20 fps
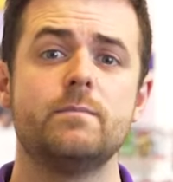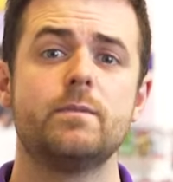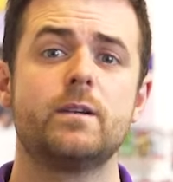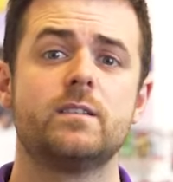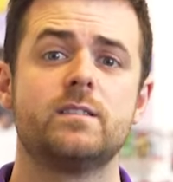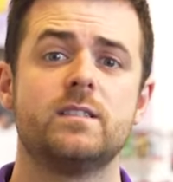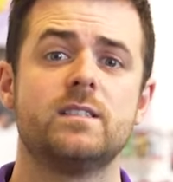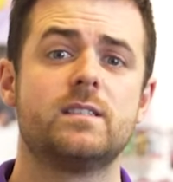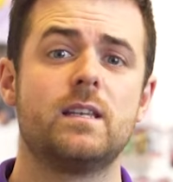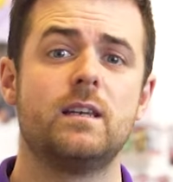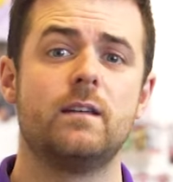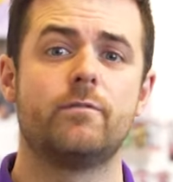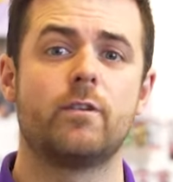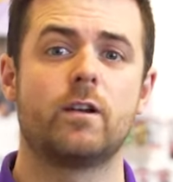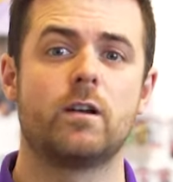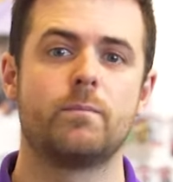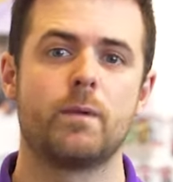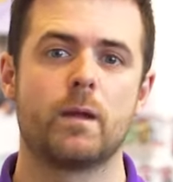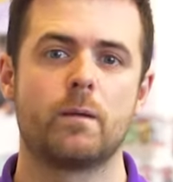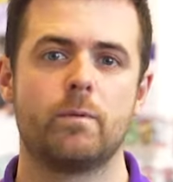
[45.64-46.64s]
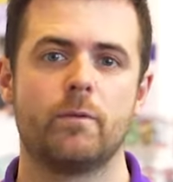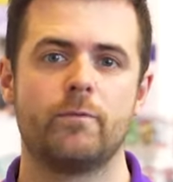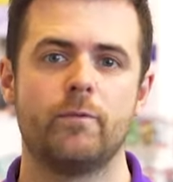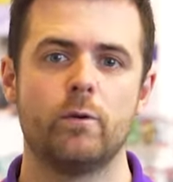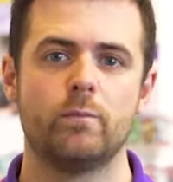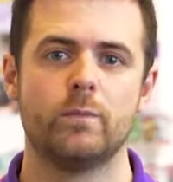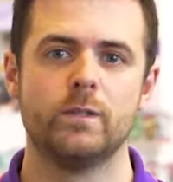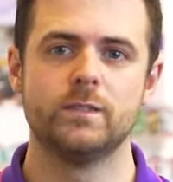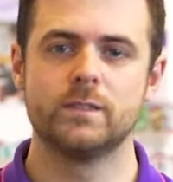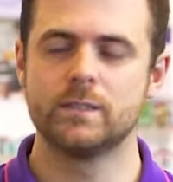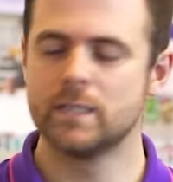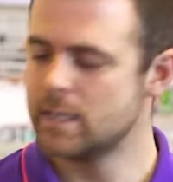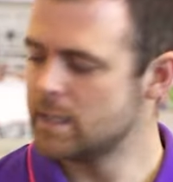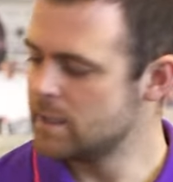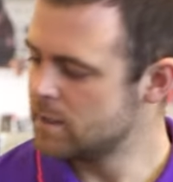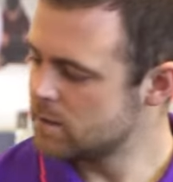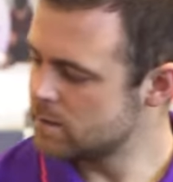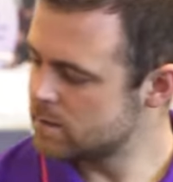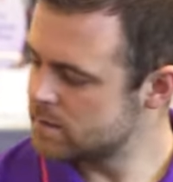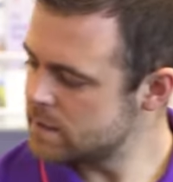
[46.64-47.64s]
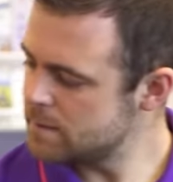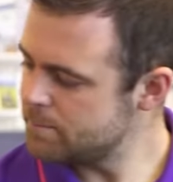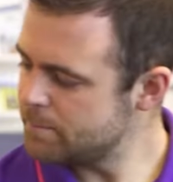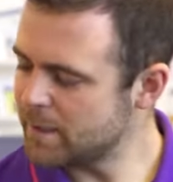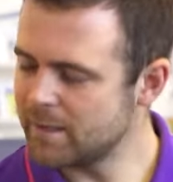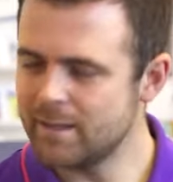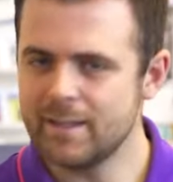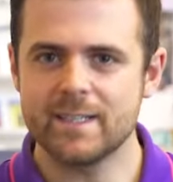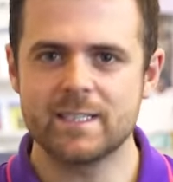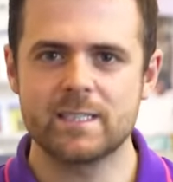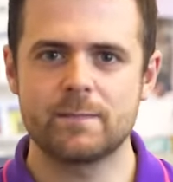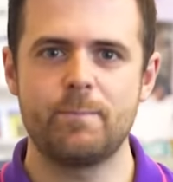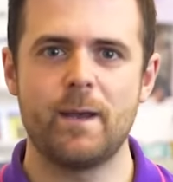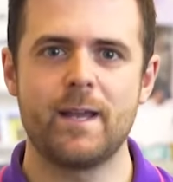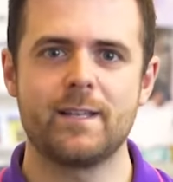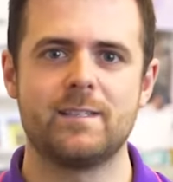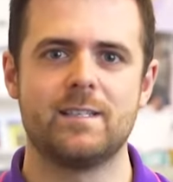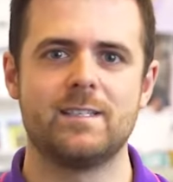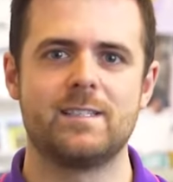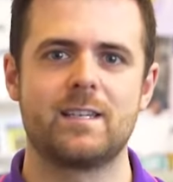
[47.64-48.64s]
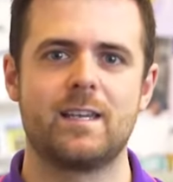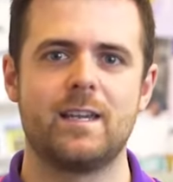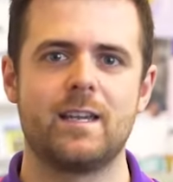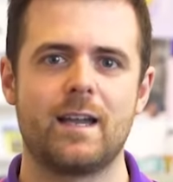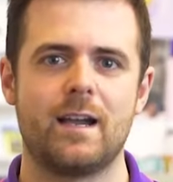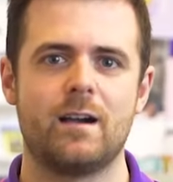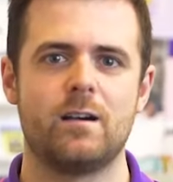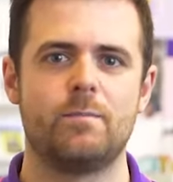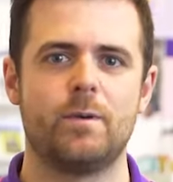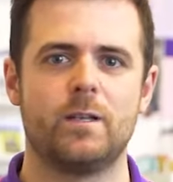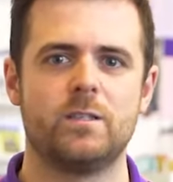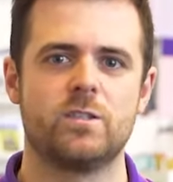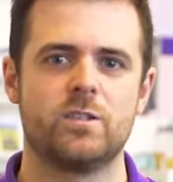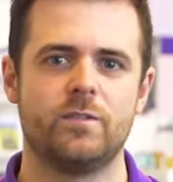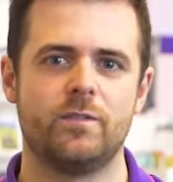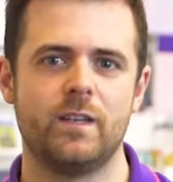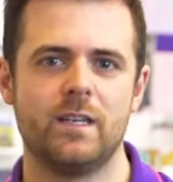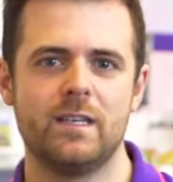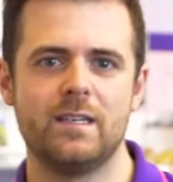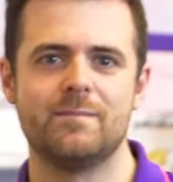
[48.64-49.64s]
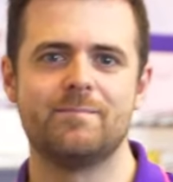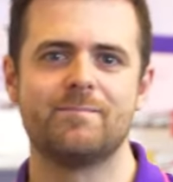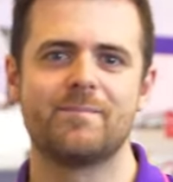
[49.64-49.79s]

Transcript: because it's delivering a big performance, you'd typically expect it to kick out a bunch of heat,